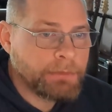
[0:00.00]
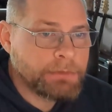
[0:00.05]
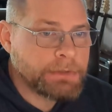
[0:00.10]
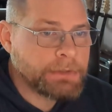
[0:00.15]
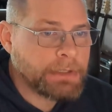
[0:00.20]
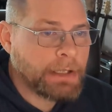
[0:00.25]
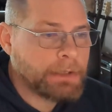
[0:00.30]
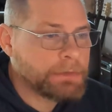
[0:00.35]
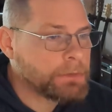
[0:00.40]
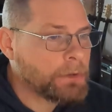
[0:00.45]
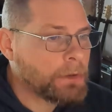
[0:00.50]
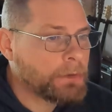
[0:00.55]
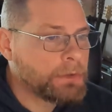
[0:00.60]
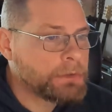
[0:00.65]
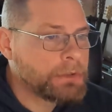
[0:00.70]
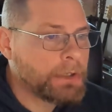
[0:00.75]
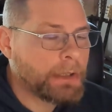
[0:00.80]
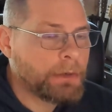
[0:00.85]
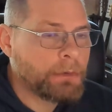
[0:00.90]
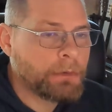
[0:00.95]
Just kind of starting the
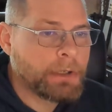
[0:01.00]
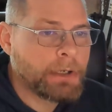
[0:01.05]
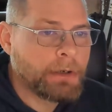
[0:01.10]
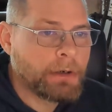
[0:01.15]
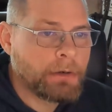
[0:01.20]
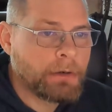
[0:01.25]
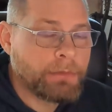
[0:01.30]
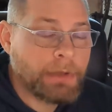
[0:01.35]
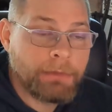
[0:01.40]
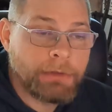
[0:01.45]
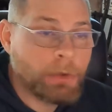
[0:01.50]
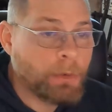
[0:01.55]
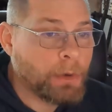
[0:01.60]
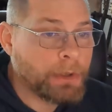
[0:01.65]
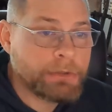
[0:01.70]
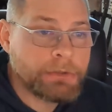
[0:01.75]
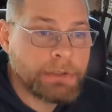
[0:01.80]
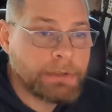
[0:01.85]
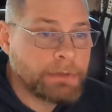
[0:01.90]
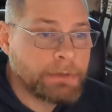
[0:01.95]
channel here. If you have any
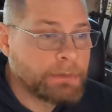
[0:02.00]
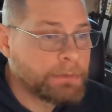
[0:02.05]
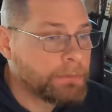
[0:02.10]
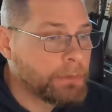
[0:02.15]
questions,